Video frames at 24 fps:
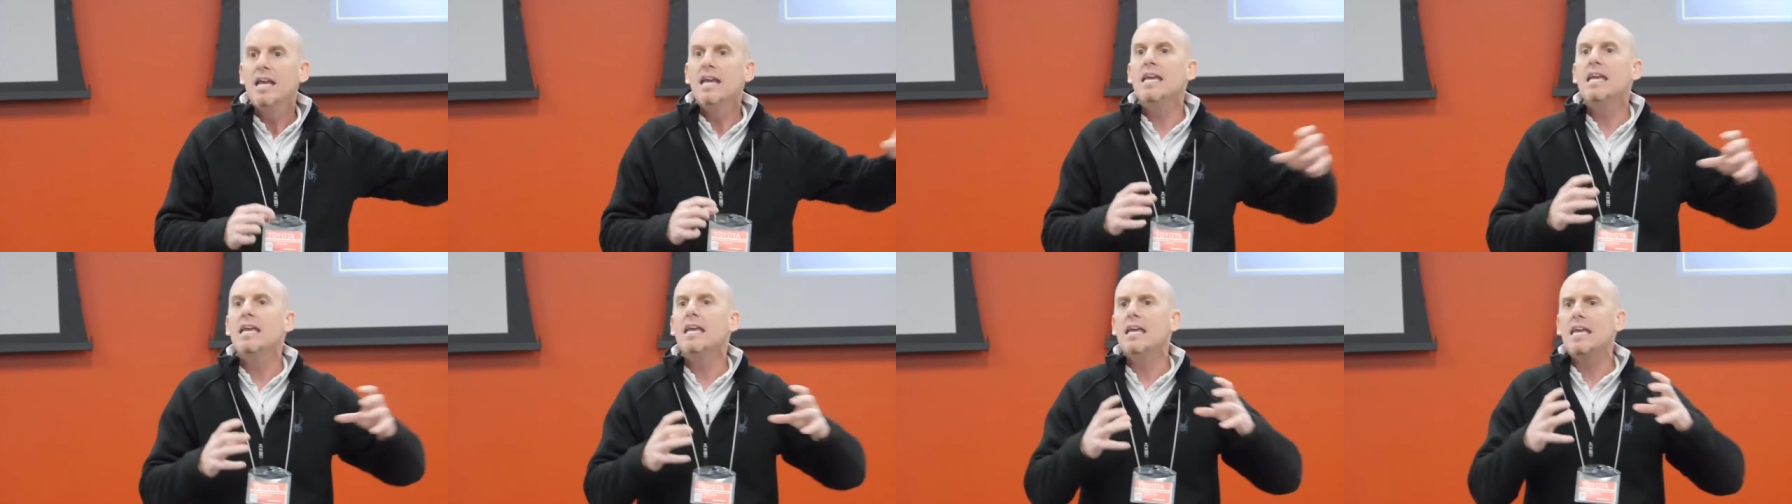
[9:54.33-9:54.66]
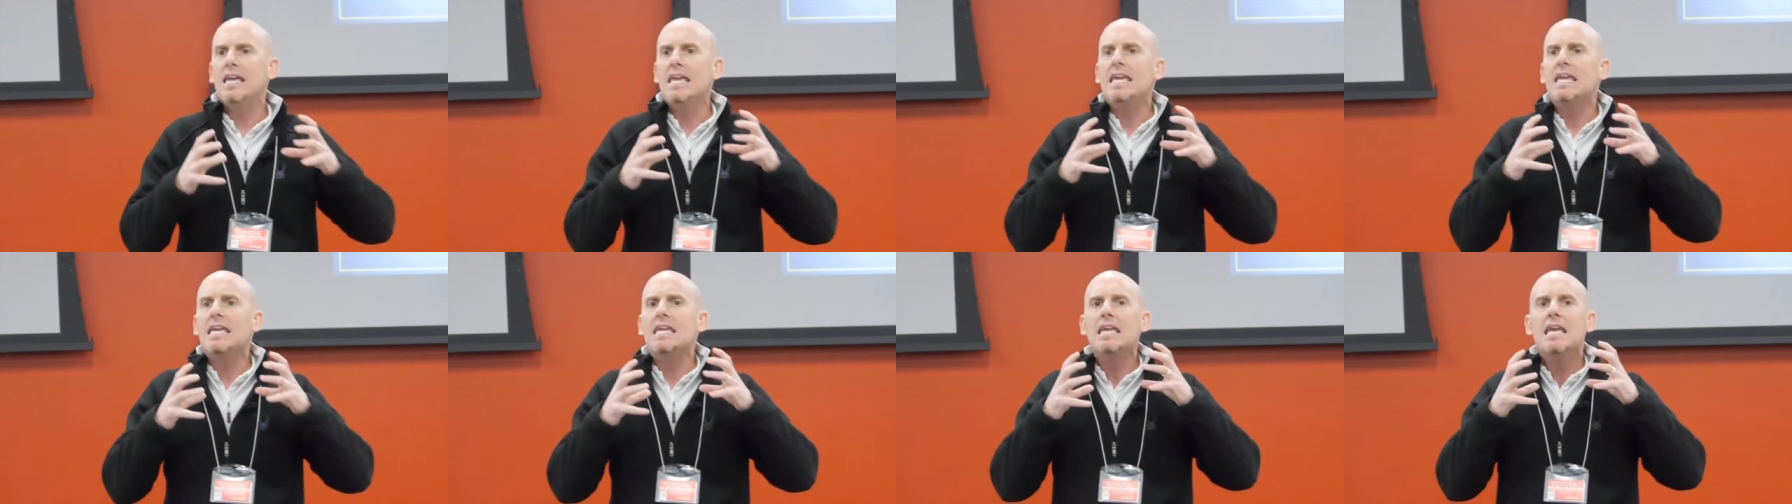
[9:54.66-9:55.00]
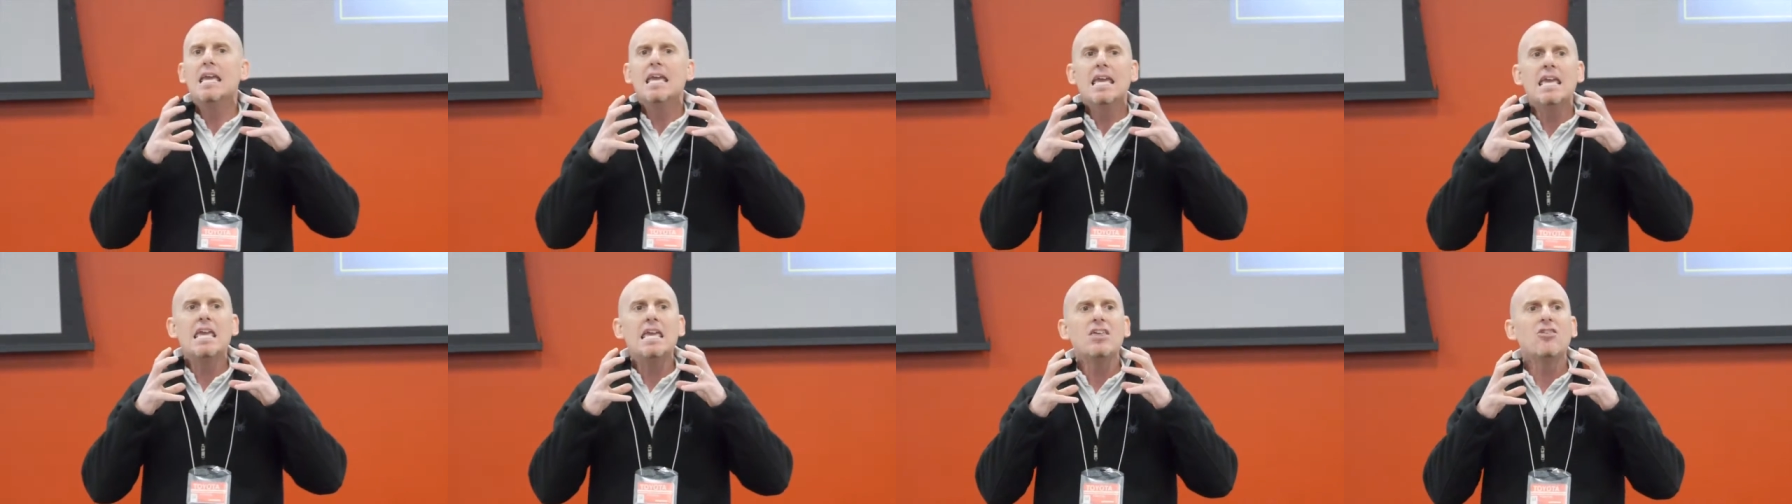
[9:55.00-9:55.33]
He, he,
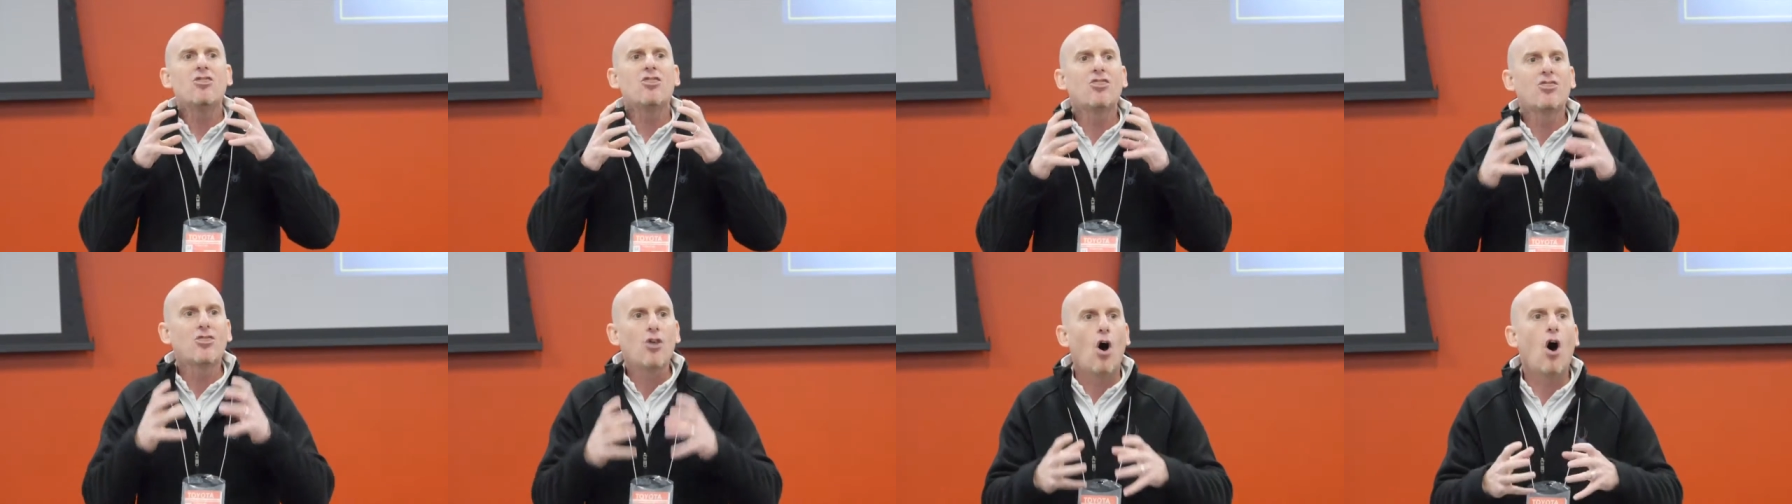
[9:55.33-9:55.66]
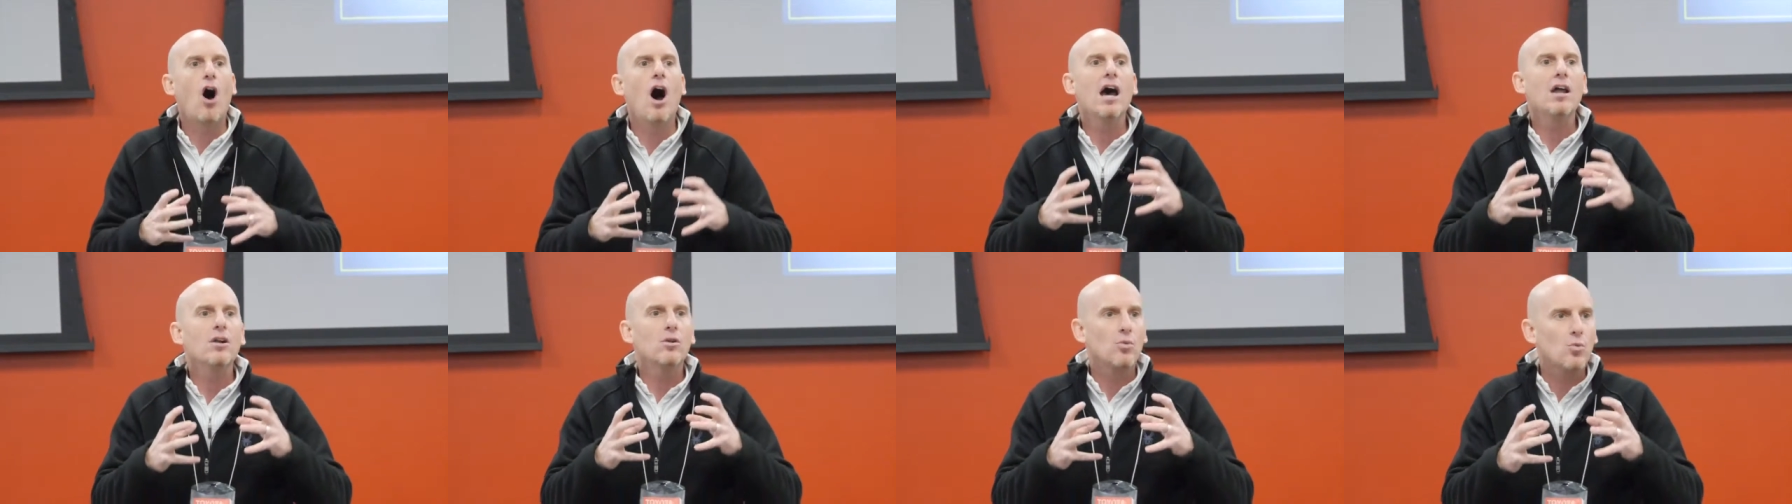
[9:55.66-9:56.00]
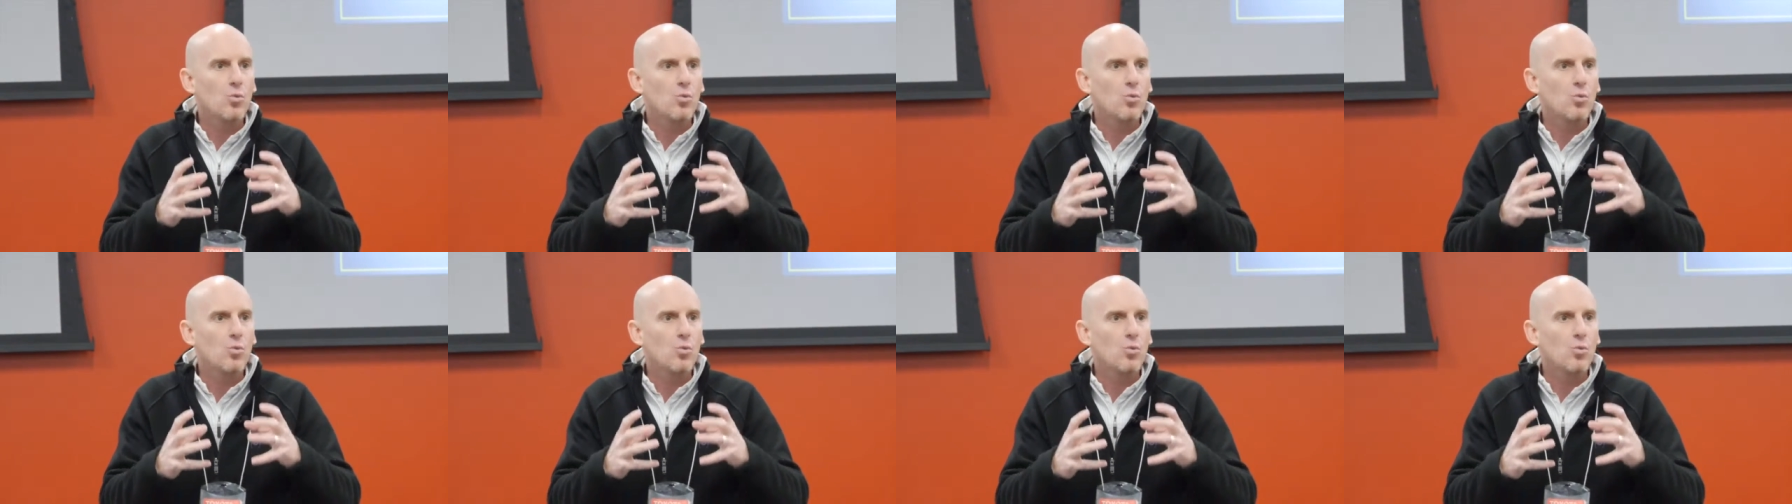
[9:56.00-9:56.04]
he thought